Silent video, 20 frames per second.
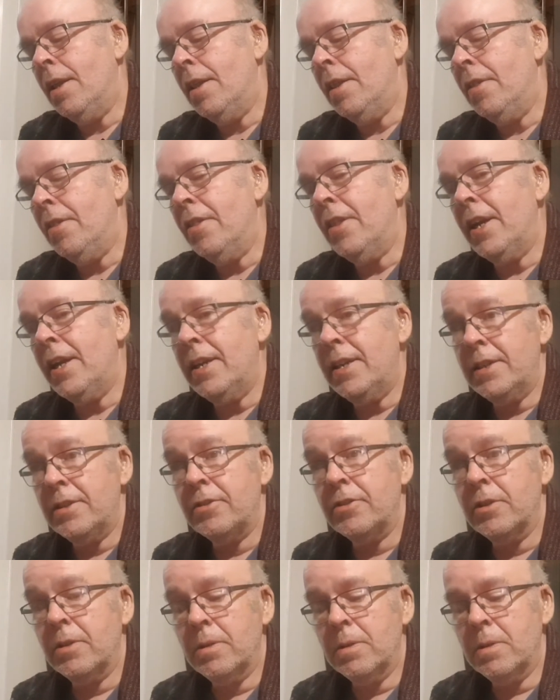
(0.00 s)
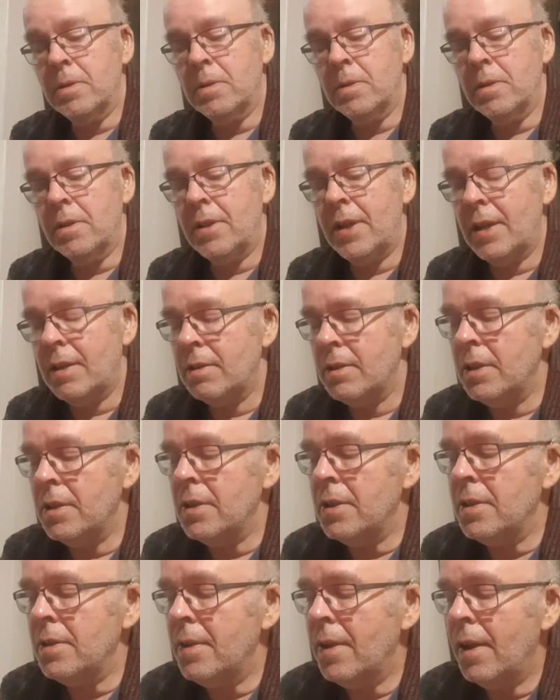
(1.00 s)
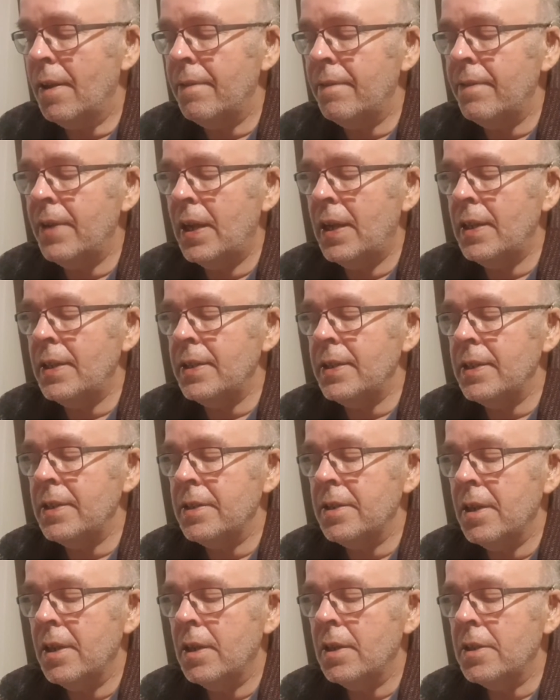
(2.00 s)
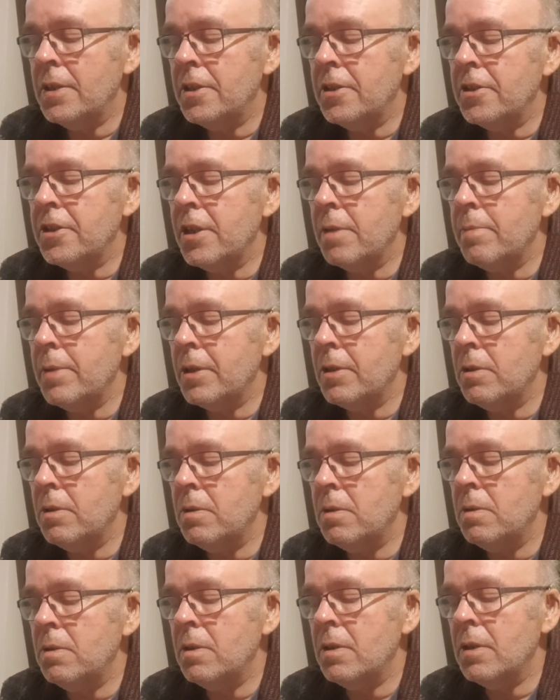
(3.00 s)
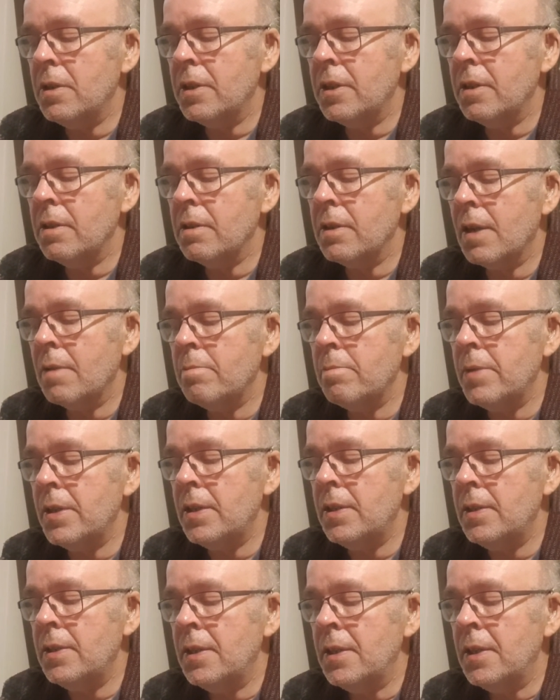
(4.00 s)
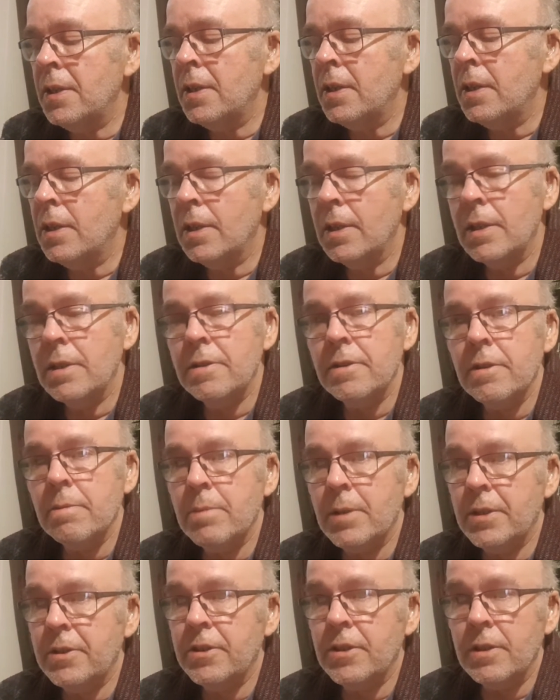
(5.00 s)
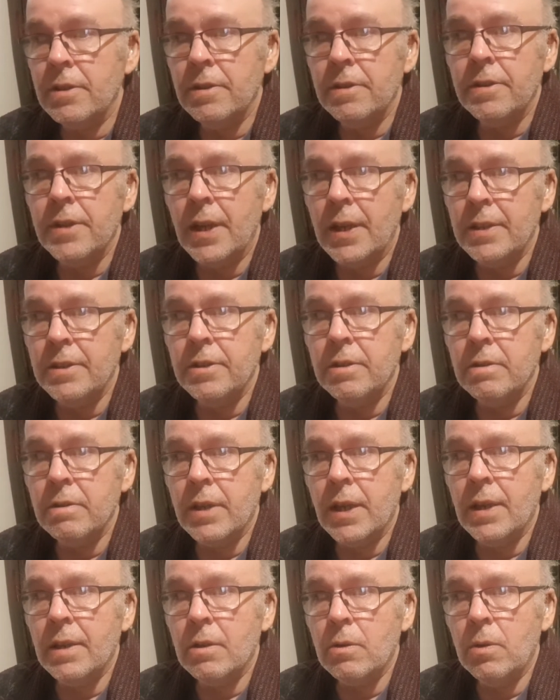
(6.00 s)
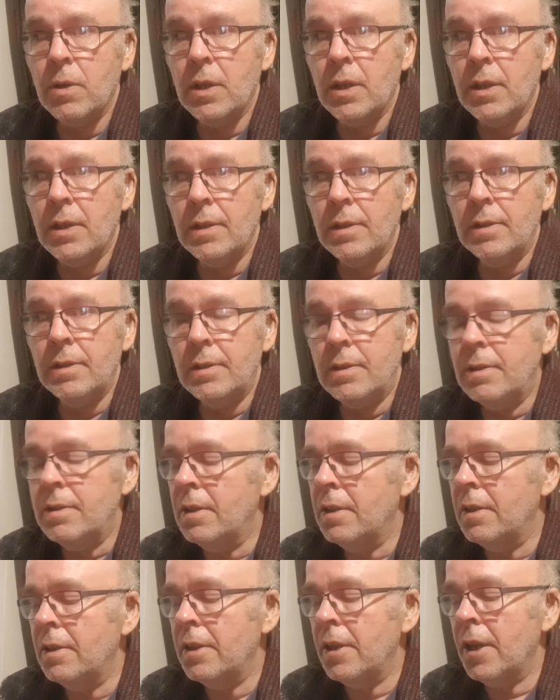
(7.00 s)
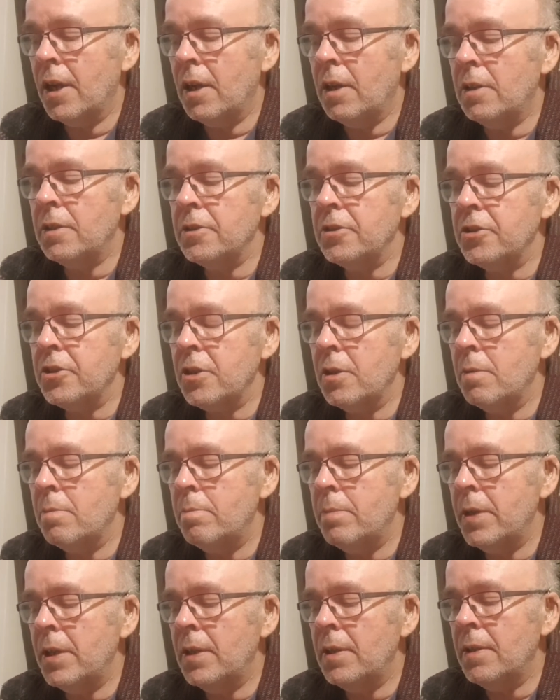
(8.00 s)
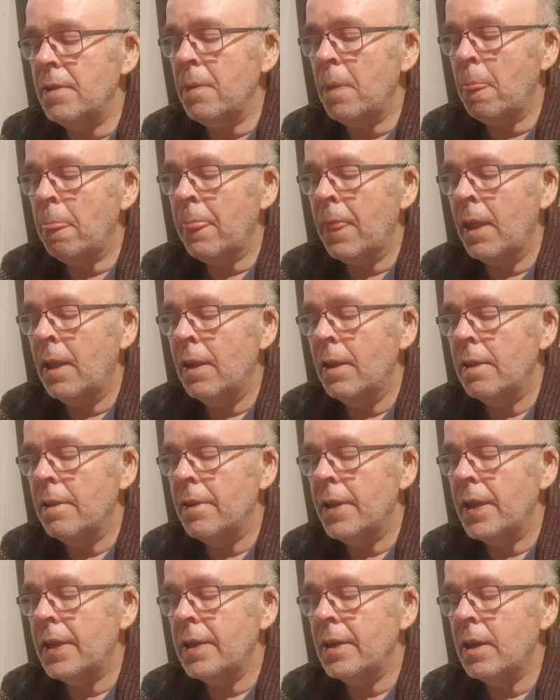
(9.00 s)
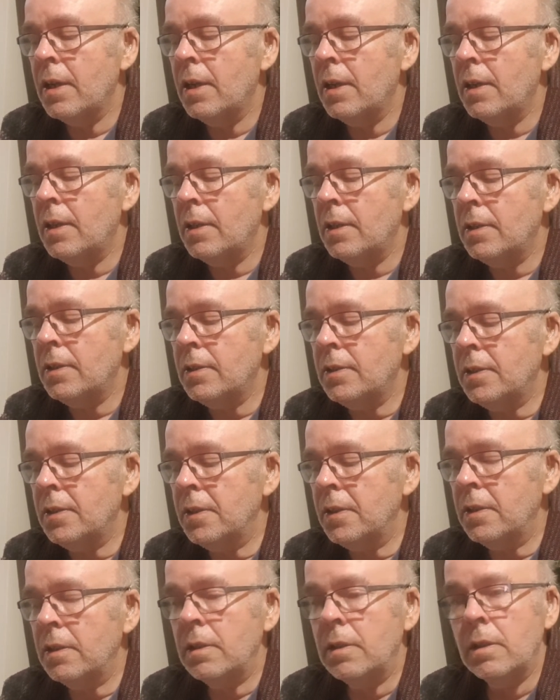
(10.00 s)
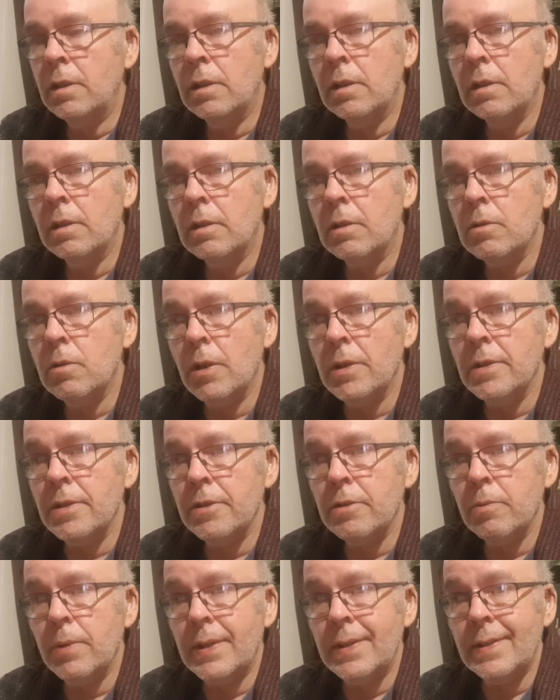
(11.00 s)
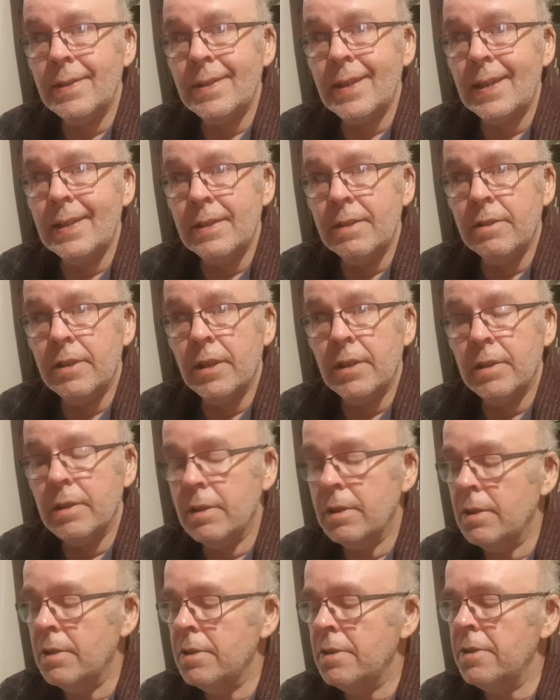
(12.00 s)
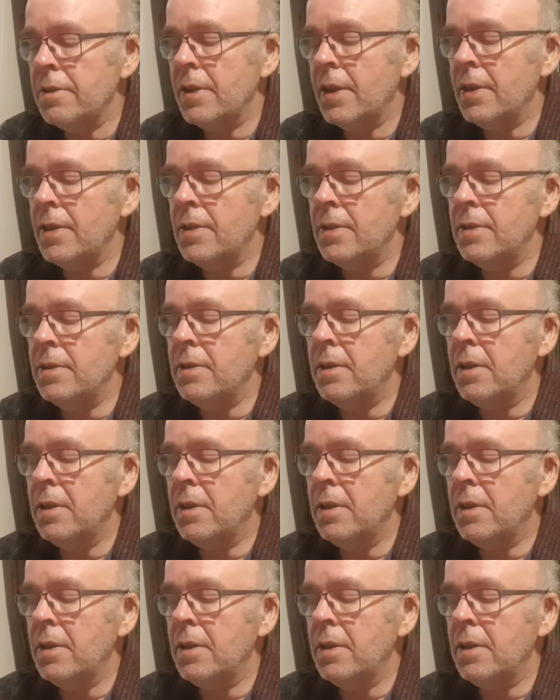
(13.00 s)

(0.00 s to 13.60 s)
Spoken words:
they're a fairly typical cucumber in so much as they do get quite large, but they are quite sweet tasting. So